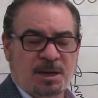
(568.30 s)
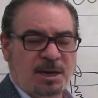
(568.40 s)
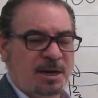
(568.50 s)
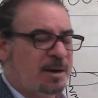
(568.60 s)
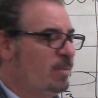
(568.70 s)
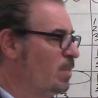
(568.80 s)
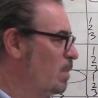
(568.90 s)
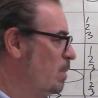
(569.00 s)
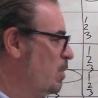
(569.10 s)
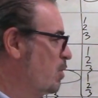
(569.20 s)

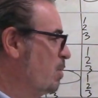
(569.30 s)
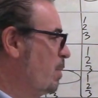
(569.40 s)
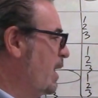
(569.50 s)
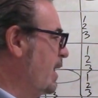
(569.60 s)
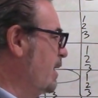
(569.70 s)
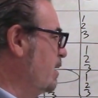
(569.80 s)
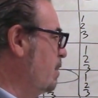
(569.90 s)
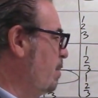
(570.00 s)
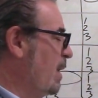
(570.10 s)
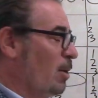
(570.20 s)

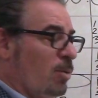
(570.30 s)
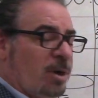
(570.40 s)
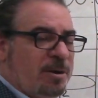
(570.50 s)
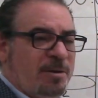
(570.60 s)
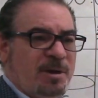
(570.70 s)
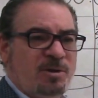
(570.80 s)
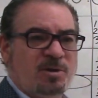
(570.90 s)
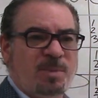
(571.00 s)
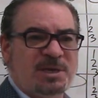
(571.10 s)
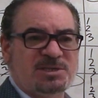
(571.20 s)
marijuana and you
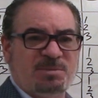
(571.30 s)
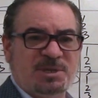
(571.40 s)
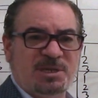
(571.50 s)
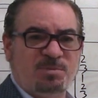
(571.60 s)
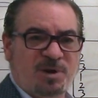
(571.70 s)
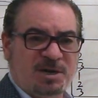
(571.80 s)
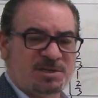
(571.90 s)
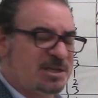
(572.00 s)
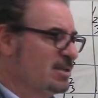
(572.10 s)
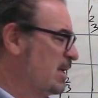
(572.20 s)
can buy CBD
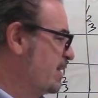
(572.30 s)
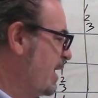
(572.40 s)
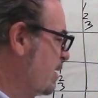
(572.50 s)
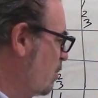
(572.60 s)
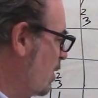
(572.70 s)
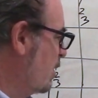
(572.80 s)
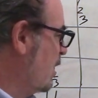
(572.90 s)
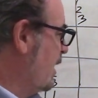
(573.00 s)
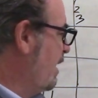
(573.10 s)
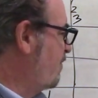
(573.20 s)
products, things like that. Well,
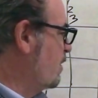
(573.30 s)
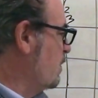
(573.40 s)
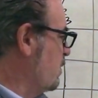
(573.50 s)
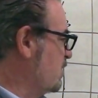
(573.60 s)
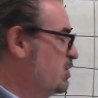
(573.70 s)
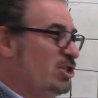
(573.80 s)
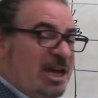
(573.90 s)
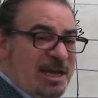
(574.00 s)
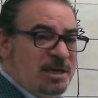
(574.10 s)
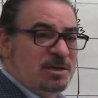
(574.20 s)
if the laws
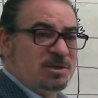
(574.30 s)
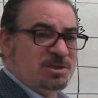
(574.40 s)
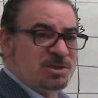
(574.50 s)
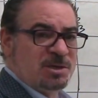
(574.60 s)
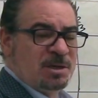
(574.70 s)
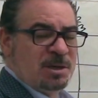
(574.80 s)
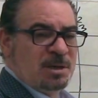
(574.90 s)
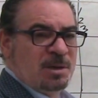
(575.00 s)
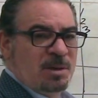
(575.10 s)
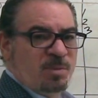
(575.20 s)
change,
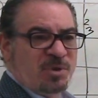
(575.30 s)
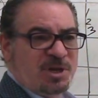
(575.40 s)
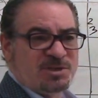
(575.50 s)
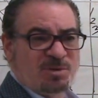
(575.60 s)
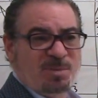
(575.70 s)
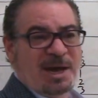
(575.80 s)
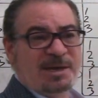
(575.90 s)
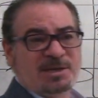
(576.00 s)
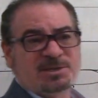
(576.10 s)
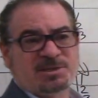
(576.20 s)
plus or
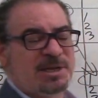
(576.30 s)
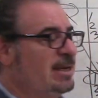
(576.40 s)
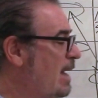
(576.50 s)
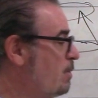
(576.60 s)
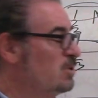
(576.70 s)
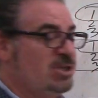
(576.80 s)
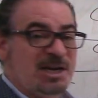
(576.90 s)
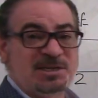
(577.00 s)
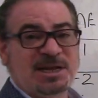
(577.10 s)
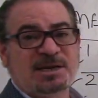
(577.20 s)
minus, then that will
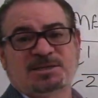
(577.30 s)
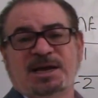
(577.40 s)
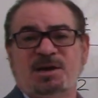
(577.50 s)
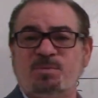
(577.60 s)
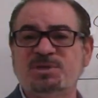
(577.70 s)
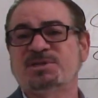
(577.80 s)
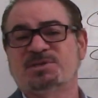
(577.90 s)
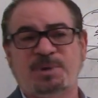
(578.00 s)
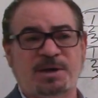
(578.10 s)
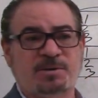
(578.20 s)
change that entire
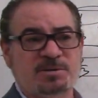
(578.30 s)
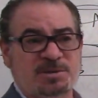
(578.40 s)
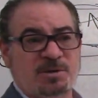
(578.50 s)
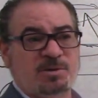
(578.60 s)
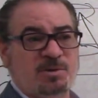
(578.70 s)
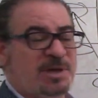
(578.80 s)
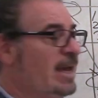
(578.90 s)
business model. So you